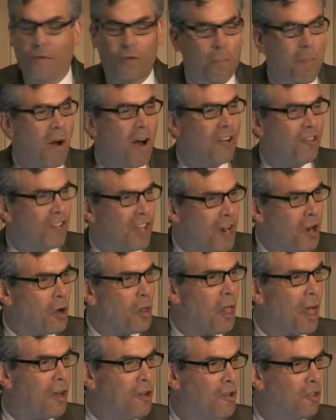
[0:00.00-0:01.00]
from our
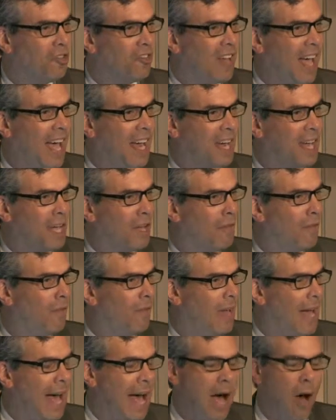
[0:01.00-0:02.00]
general understanding of
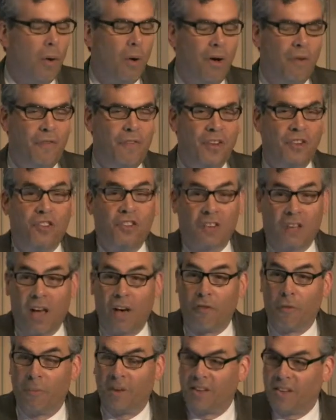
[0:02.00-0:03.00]
how efficient
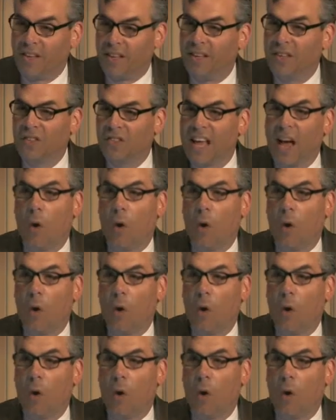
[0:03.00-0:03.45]
government is,